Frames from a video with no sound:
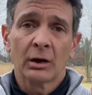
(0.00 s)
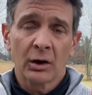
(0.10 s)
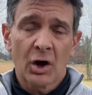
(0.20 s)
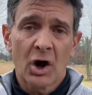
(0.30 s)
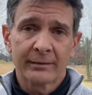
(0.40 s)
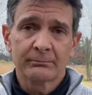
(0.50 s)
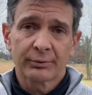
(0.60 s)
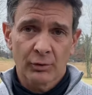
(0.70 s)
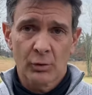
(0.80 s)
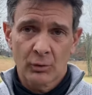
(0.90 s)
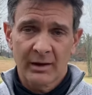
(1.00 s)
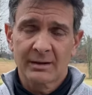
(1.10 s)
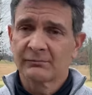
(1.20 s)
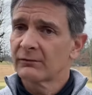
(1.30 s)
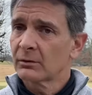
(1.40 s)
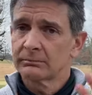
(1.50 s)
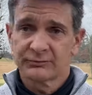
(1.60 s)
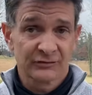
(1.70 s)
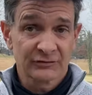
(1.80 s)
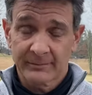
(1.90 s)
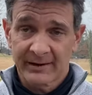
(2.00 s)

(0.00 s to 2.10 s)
lawn program for just